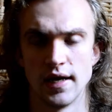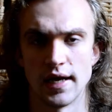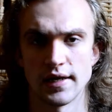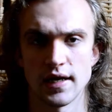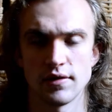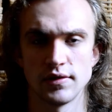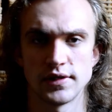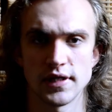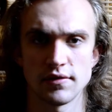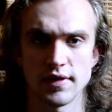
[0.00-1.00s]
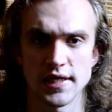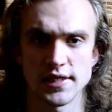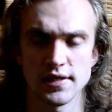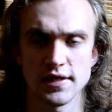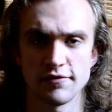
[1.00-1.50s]
And now there
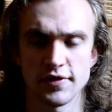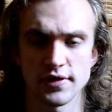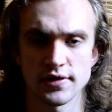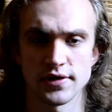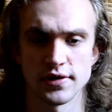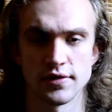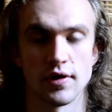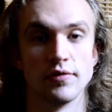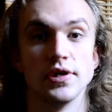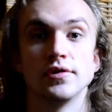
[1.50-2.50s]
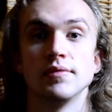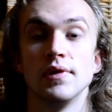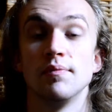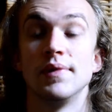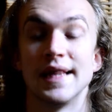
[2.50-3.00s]
is a different, you know,
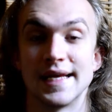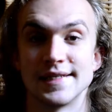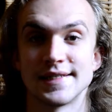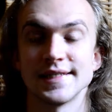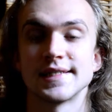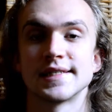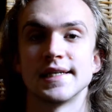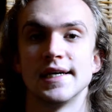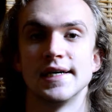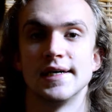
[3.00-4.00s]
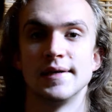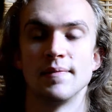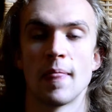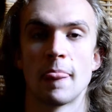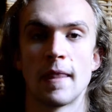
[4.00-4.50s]
notable places
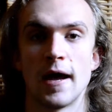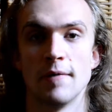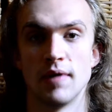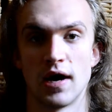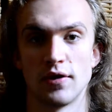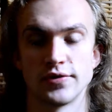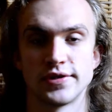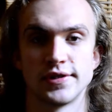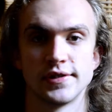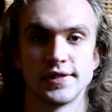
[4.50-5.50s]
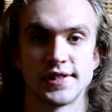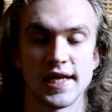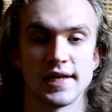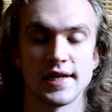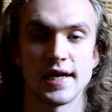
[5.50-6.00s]
about
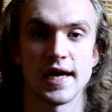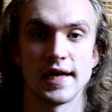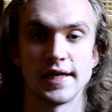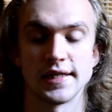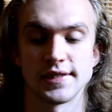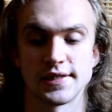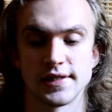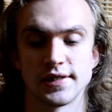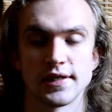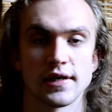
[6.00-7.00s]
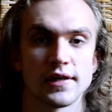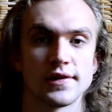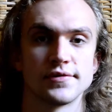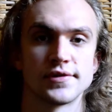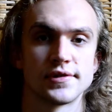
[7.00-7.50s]
Sendai and its
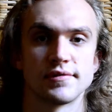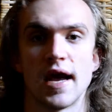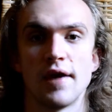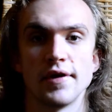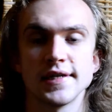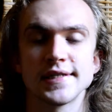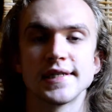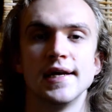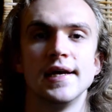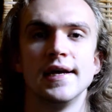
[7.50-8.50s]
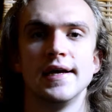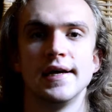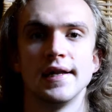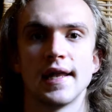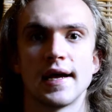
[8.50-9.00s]
close areas.
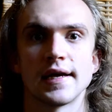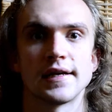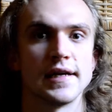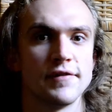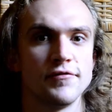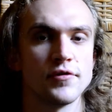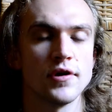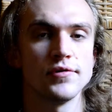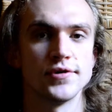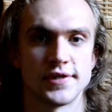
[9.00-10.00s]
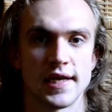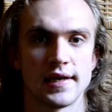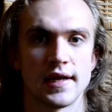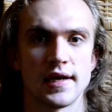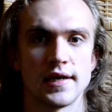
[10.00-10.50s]
Like if you go to
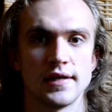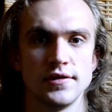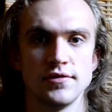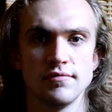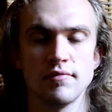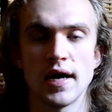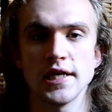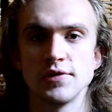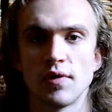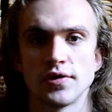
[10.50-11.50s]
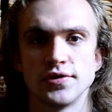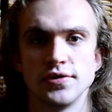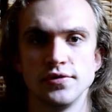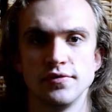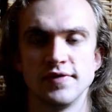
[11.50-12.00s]
Sendai, you might want
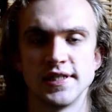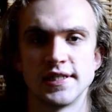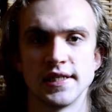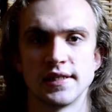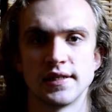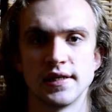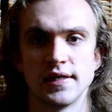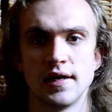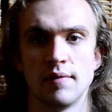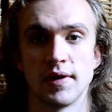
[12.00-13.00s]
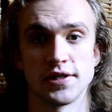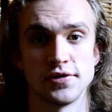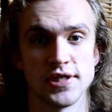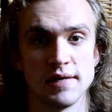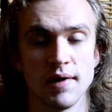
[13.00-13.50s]
to visit
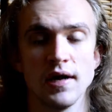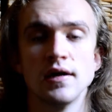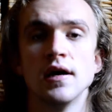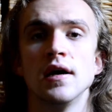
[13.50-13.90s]
Matsushima,